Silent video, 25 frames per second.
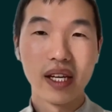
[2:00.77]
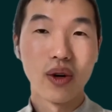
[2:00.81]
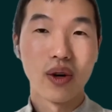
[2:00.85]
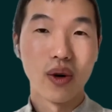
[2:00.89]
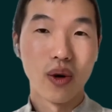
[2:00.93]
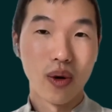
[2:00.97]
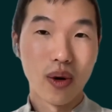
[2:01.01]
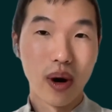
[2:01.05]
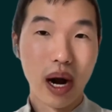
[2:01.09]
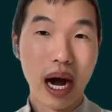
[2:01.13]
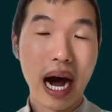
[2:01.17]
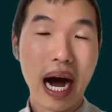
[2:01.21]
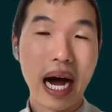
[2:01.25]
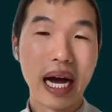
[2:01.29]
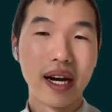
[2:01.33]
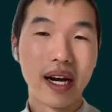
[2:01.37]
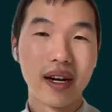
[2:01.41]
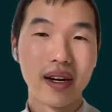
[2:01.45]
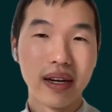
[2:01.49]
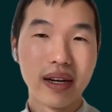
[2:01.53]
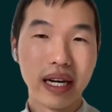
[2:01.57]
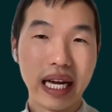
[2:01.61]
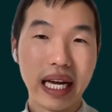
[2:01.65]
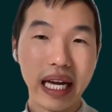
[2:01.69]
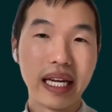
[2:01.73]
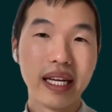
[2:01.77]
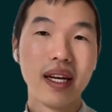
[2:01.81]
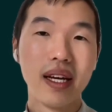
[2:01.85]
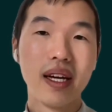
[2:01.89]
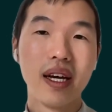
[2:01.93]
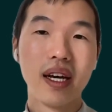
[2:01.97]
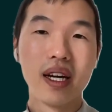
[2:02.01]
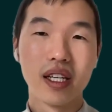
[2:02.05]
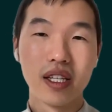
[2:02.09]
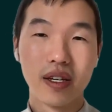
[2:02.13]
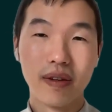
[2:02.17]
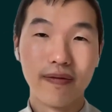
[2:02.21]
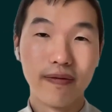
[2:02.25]
or IRA
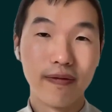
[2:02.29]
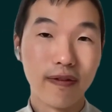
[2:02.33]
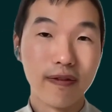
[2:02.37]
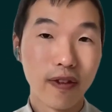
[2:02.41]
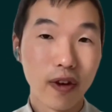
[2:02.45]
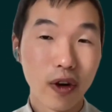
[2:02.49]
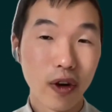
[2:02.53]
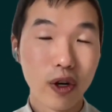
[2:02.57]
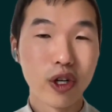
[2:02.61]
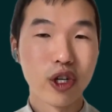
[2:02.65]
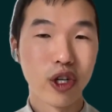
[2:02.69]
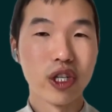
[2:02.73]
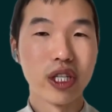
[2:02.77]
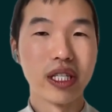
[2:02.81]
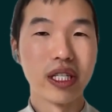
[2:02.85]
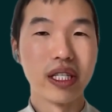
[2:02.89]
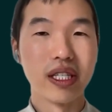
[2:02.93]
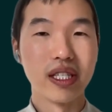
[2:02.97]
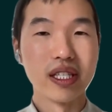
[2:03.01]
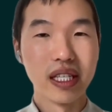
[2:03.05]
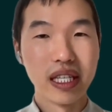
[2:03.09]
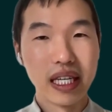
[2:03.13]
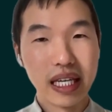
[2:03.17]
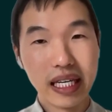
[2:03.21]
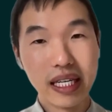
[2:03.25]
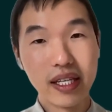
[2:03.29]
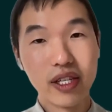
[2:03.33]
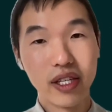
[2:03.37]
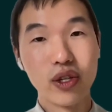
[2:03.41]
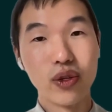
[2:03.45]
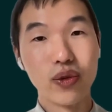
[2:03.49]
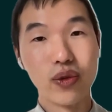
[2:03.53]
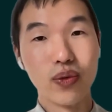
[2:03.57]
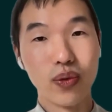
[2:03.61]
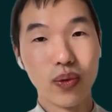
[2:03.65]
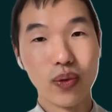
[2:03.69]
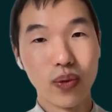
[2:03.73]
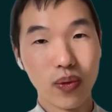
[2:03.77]
conversions
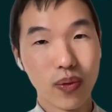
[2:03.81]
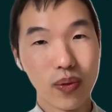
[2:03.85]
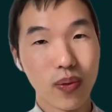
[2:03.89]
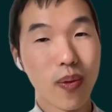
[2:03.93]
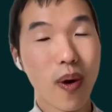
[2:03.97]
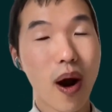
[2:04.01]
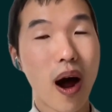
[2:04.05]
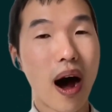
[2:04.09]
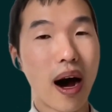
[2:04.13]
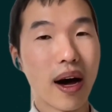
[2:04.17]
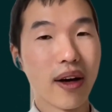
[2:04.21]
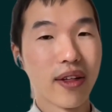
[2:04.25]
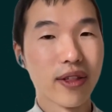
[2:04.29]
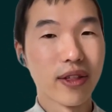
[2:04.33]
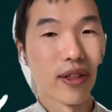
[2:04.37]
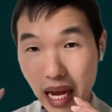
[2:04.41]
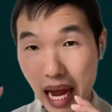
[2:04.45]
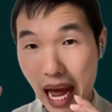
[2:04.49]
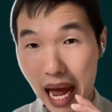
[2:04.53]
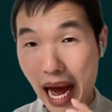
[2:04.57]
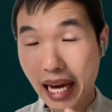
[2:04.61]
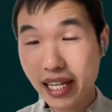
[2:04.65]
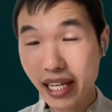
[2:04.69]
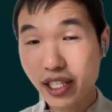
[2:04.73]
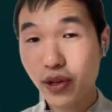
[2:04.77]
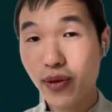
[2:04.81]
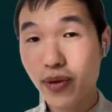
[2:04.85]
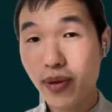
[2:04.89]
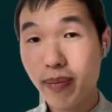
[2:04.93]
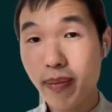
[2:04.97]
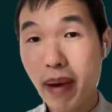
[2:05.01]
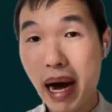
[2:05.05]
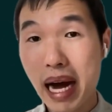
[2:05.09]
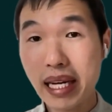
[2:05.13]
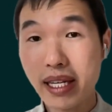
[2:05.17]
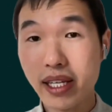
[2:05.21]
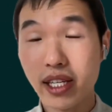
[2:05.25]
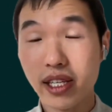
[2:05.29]
into Roth. As a
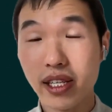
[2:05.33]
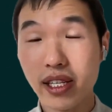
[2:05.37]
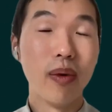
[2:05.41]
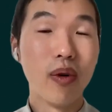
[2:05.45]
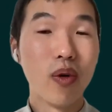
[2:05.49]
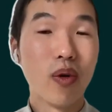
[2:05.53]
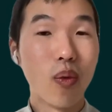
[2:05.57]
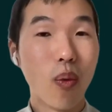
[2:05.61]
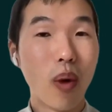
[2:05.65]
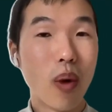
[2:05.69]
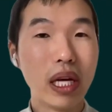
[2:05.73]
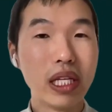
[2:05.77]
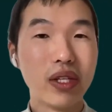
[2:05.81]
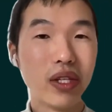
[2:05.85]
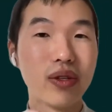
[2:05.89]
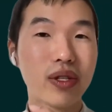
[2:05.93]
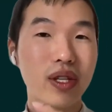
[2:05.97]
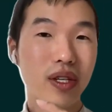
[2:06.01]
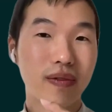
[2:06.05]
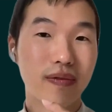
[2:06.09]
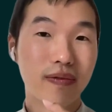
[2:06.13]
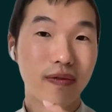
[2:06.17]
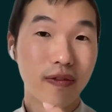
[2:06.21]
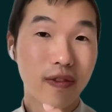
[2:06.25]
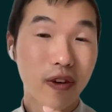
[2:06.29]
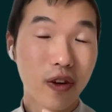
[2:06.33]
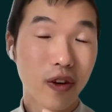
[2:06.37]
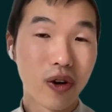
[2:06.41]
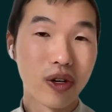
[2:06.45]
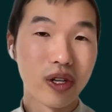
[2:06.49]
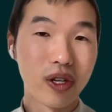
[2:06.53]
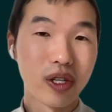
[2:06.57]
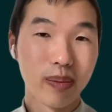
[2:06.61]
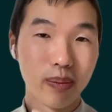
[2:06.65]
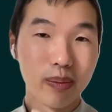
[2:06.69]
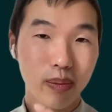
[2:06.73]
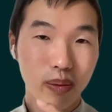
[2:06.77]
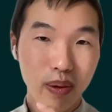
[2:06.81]
reminder, when you
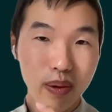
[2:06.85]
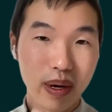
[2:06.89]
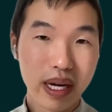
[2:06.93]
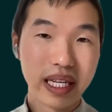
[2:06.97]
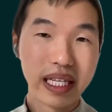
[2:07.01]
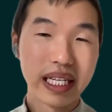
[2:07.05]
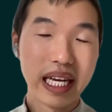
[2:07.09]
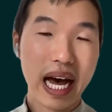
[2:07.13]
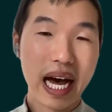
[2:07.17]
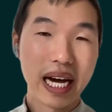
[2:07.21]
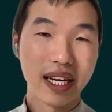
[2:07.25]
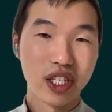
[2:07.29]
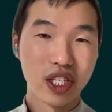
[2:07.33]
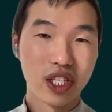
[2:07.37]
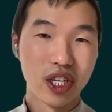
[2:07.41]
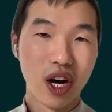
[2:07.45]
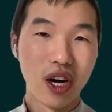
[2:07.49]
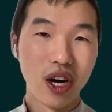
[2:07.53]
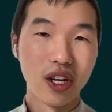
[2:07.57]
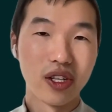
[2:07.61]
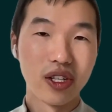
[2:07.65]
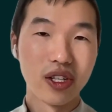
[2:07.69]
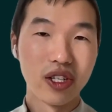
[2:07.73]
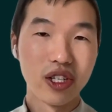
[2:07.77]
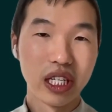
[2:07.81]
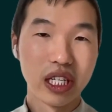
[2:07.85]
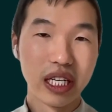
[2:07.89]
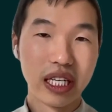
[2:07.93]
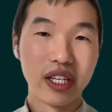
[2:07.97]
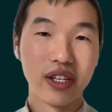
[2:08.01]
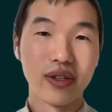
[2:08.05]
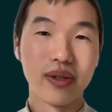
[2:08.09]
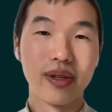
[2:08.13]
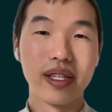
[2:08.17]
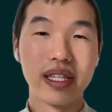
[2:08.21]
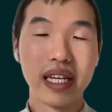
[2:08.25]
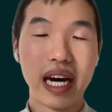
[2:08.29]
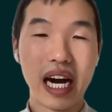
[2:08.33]
convert pre-tax dollars in your
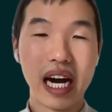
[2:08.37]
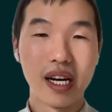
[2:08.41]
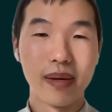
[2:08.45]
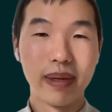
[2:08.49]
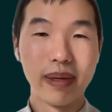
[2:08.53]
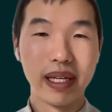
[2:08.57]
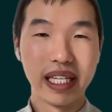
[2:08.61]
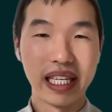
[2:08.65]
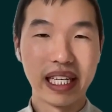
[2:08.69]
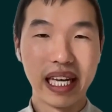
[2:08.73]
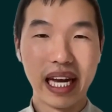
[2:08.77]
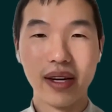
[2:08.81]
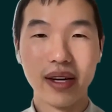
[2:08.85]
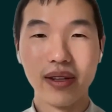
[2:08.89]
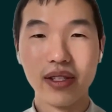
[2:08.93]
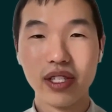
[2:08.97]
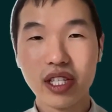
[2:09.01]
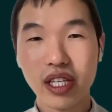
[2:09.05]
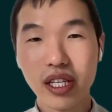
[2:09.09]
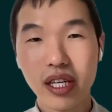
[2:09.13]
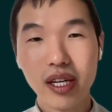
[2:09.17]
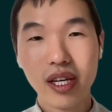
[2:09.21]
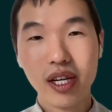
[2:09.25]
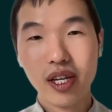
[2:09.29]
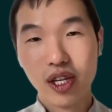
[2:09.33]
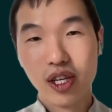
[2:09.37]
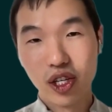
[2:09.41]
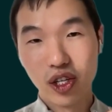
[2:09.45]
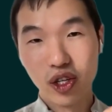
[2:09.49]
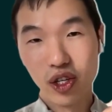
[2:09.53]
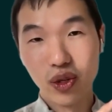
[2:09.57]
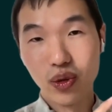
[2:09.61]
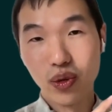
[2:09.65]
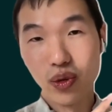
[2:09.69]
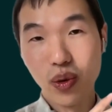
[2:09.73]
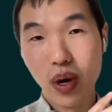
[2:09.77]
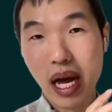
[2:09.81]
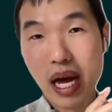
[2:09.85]
retirement accounts
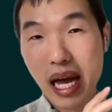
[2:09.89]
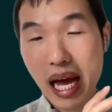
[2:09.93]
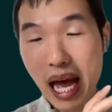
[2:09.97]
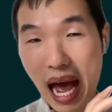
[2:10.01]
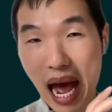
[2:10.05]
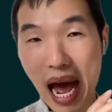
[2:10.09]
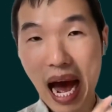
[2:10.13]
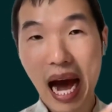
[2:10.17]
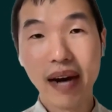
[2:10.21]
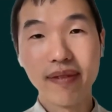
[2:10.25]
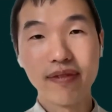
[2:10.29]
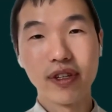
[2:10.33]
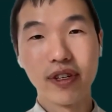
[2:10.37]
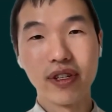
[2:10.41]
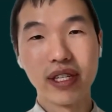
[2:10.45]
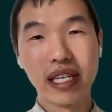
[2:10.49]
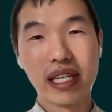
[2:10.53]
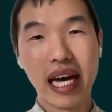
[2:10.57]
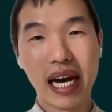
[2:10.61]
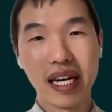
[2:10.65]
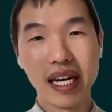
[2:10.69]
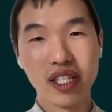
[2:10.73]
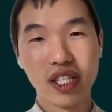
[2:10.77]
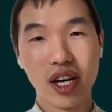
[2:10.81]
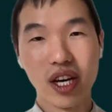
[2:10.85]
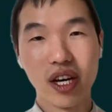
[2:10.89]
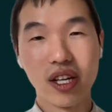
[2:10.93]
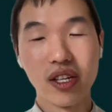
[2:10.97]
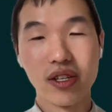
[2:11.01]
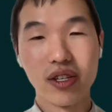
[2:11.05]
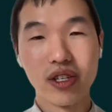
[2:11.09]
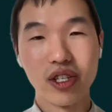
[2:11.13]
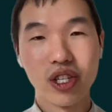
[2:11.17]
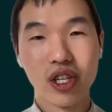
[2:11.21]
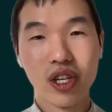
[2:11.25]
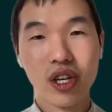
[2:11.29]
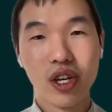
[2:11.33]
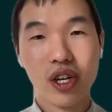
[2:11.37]
to after-tax
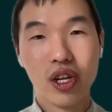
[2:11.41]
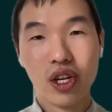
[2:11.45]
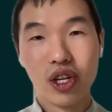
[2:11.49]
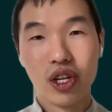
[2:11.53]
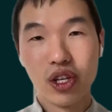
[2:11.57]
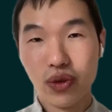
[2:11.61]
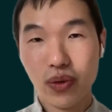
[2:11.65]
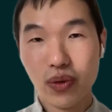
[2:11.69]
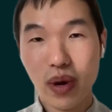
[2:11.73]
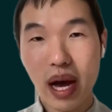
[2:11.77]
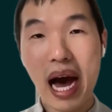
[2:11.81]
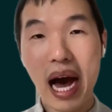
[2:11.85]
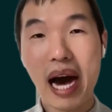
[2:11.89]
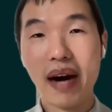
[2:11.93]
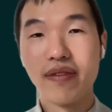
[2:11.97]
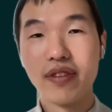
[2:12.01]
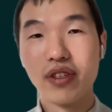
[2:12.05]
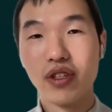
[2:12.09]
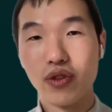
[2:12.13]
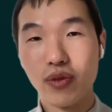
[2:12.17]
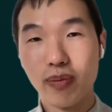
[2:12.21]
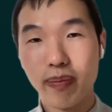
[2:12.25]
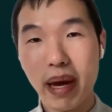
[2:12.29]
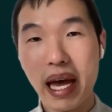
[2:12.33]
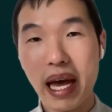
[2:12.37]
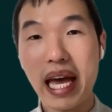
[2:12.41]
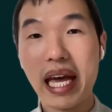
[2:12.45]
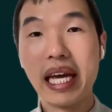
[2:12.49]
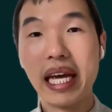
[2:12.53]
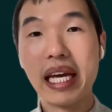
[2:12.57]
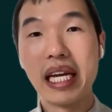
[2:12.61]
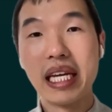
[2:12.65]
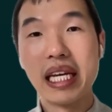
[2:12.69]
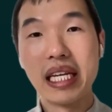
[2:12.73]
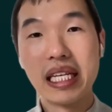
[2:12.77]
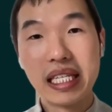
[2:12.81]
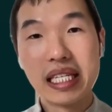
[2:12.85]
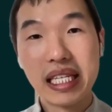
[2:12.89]
dollars, you have to pay
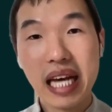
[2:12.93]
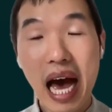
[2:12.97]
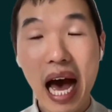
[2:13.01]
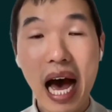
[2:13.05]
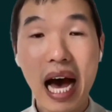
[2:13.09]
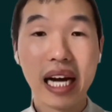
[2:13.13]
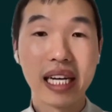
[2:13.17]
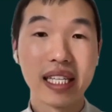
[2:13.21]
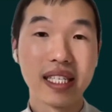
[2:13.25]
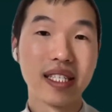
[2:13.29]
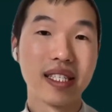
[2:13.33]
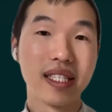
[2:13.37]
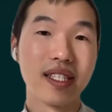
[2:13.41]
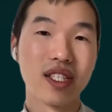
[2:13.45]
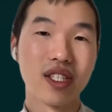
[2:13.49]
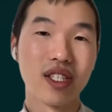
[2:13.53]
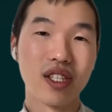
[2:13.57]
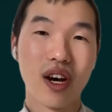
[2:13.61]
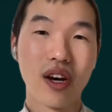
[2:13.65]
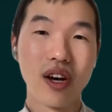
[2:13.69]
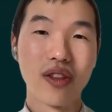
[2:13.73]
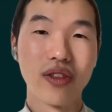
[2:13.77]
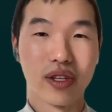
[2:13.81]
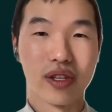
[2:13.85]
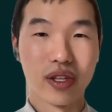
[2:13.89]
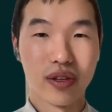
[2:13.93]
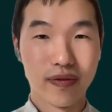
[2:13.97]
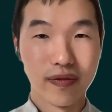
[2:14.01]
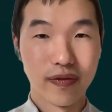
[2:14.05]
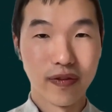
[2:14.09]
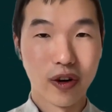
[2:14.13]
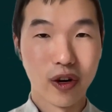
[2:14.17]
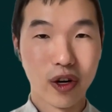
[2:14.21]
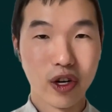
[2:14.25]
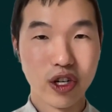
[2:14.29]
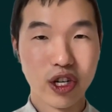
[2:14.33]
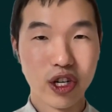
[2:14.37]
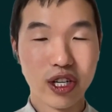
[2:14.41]
taxes on the
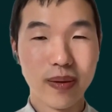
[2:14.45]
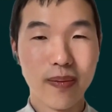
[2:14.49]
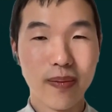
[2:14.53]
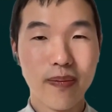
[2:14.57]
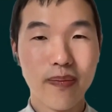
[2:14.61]
conversion.